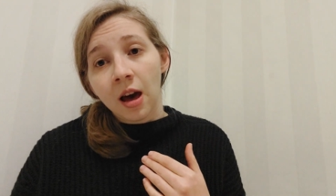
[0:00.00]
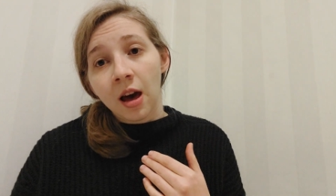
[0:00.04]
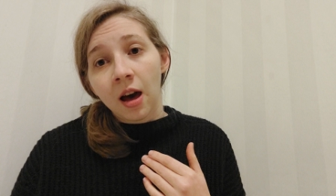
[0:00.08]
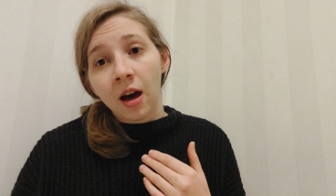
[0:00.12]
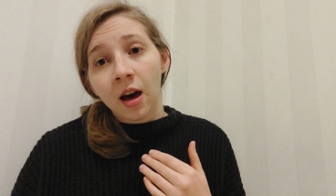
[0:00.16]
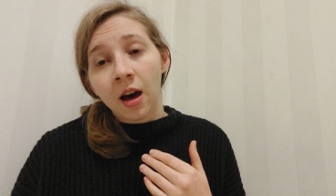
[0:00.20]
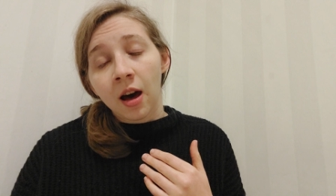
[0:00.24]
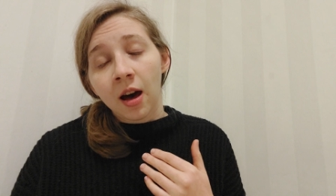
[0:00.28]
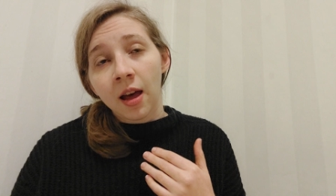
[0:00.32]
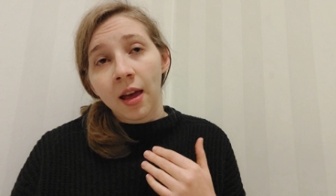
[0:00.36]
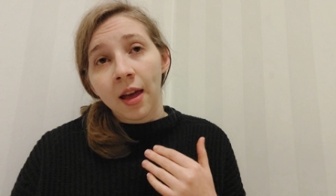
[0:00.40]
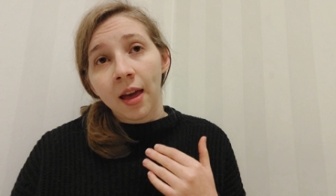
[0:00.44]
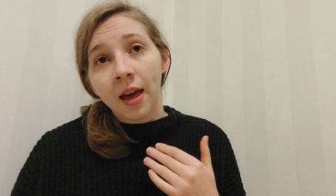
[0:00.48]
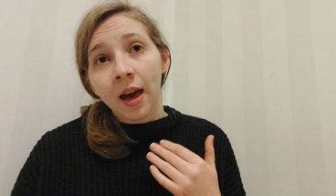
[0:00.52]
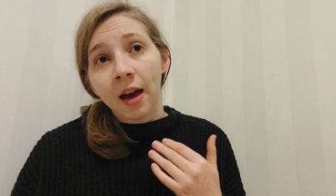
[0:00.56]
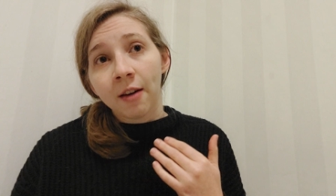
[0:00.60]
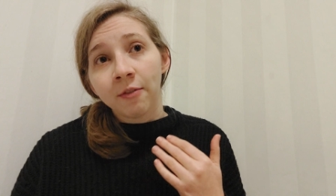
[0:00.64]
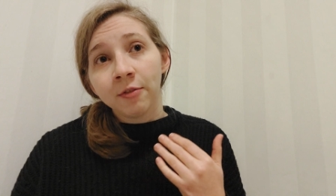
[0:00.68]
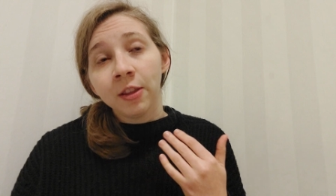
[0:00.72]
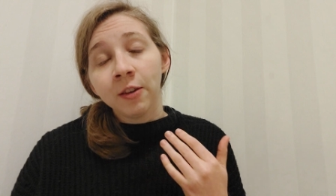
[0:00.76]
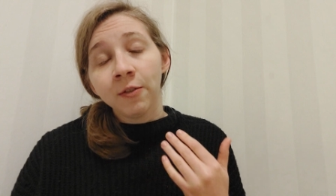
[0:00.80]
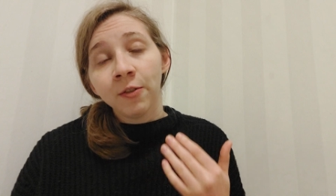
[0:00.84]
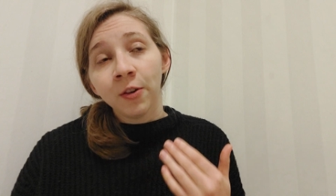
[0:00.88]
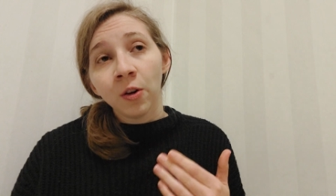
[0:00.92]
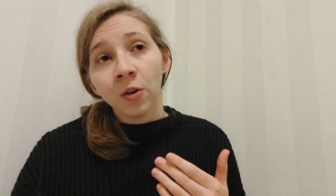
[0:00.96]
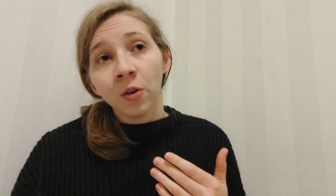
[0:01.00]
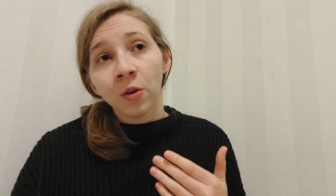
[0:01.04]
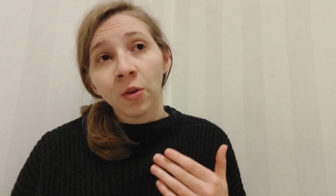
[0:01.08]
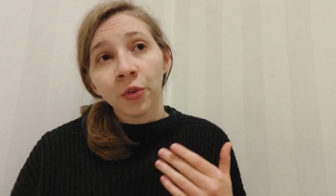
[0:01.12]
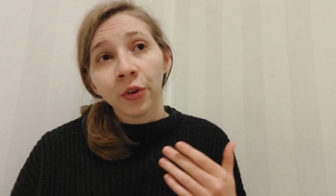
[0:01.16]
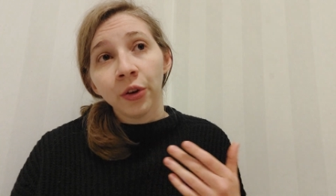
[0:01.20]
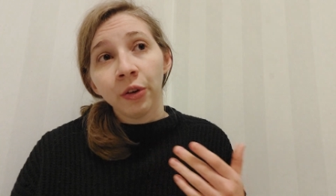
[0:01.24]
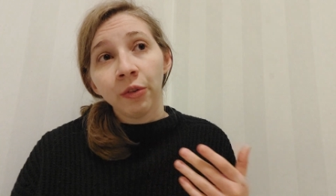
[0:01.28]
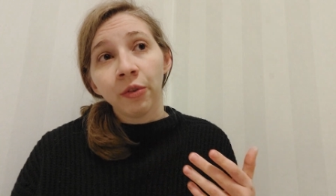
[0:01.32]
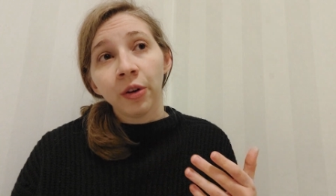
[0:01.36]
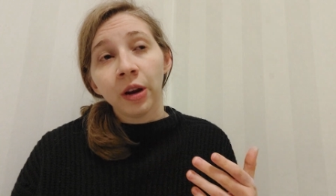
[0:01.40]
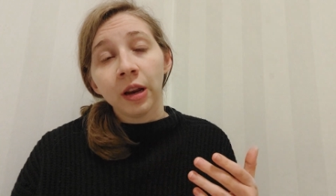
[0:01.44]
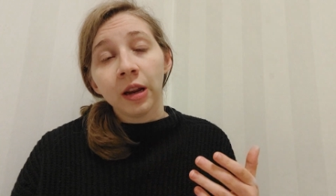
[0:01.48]
I have
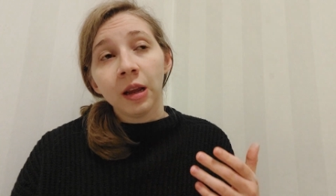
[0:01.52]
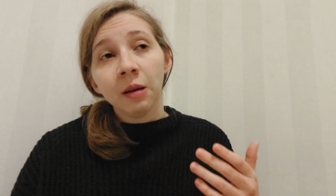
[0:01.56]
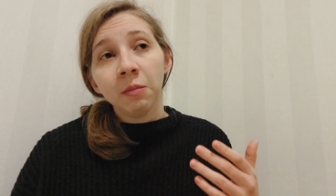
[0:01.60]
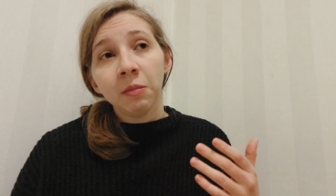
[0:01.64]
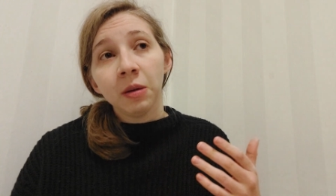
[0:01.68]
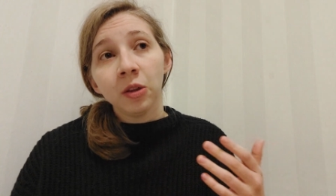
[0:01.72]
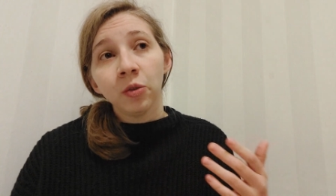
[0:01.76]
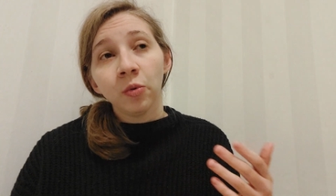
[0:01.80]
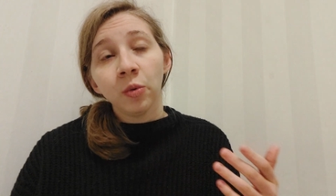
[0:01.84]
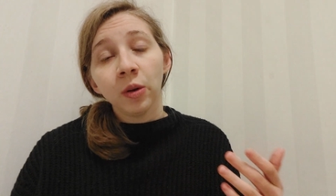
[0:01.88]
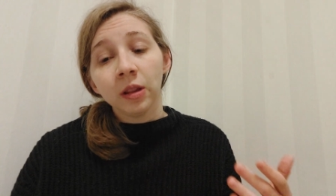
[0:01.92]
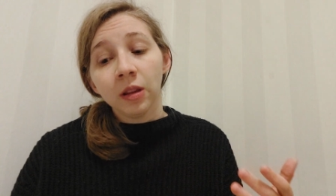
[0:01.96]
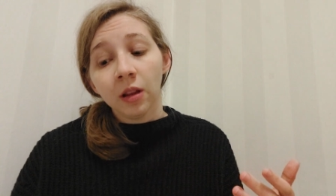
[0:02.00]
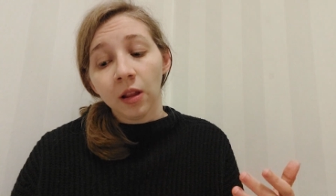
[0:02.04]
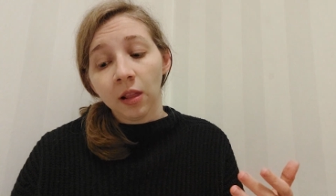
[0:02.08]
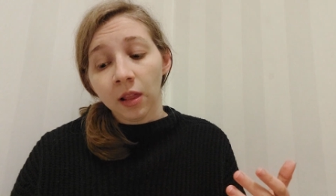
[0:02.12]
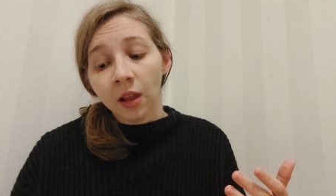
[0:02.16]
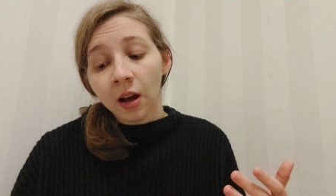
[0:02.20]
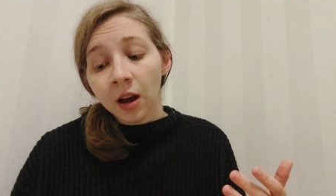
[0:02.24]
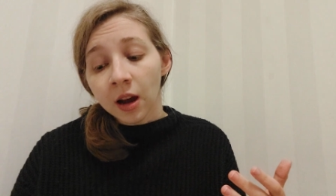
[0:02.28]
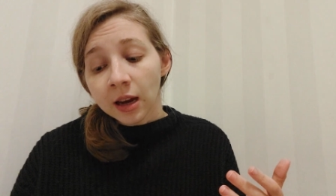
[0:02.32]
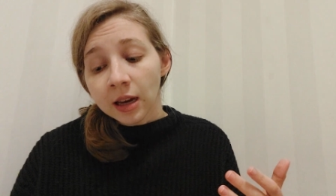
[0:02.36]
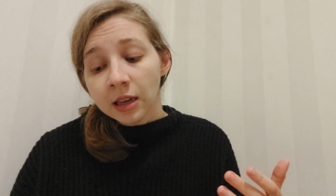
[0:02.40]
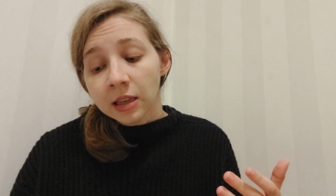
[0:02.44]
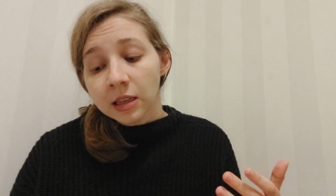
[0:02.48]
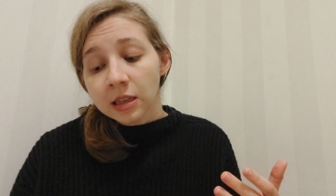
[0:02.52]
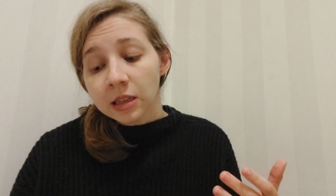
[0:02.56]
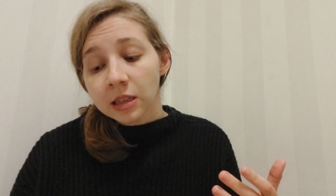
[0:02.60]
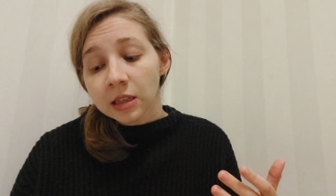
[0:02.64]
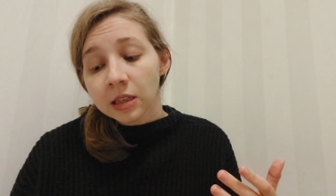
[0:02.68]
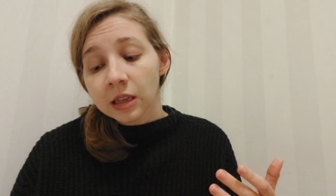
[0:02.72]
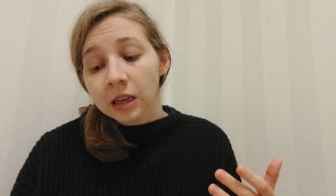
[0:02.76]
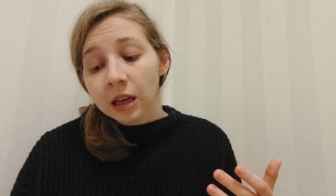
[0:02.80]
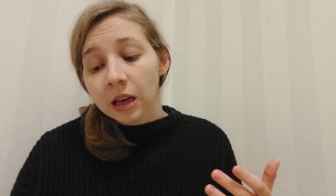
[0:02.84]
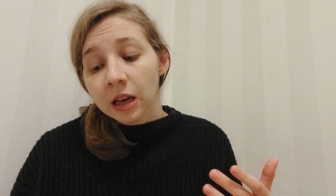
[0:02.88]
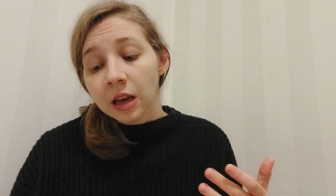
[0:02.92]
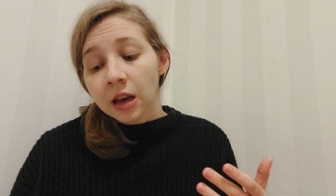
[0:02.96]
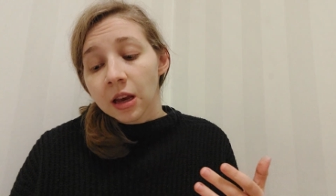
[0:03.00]
difficulty reading between the lines,
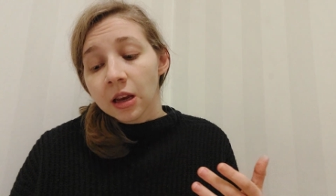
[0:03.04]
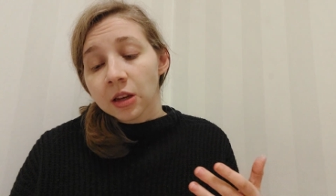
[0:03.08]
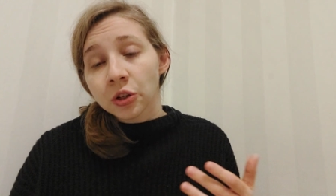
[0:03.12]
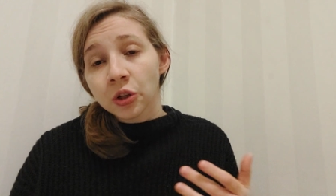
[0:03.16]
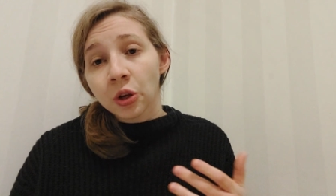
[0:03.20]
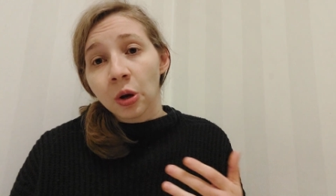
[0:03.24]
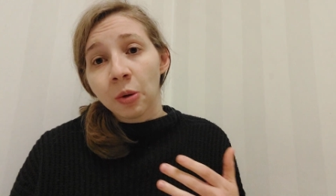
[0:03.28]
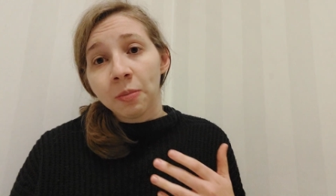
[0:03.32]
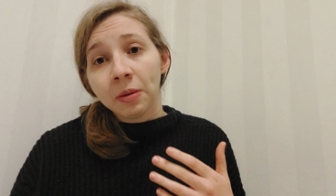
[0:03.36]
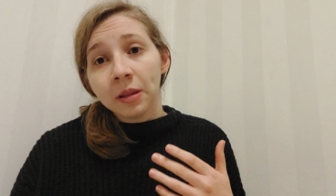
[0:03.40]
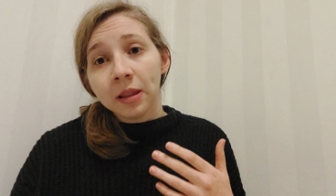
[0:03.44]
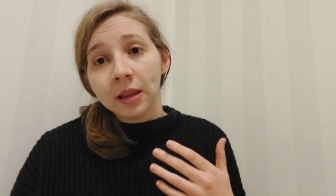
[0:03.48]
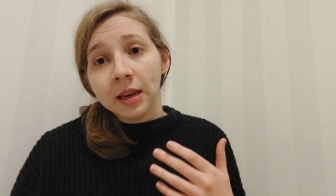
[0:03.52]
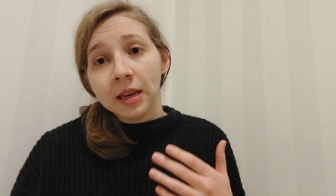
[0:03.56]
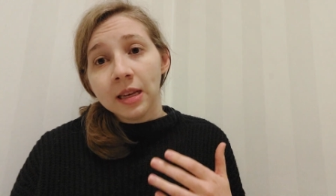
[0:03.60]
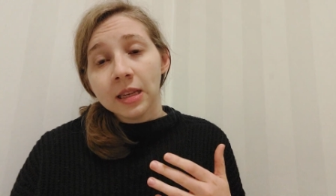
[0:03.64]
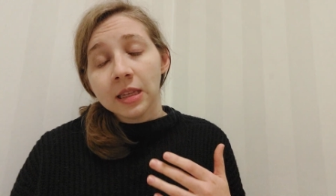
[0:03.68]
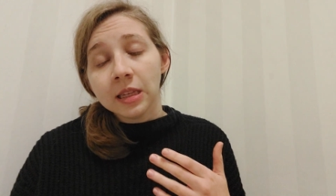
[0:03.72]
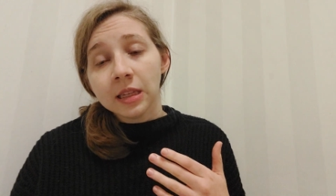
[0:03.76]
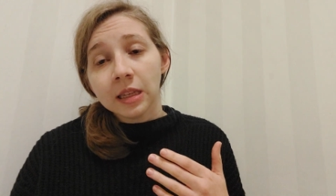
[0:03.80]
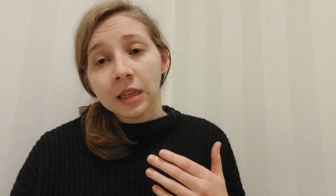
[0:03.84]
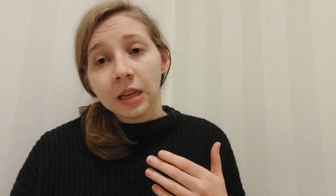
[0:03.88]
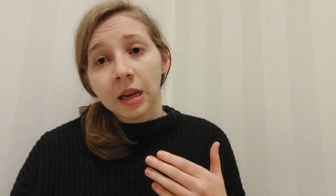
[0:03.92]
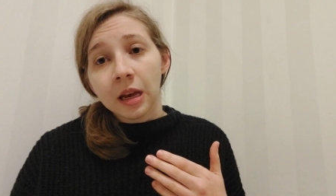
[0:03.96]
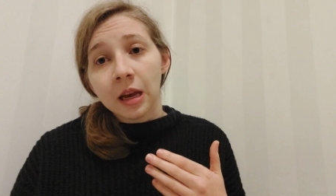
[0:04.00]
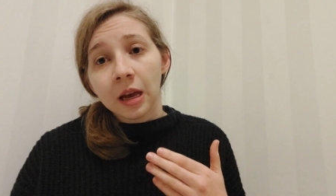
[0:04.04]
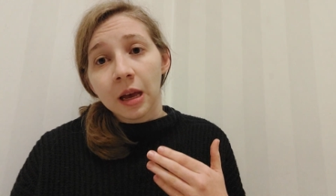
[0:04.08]
so please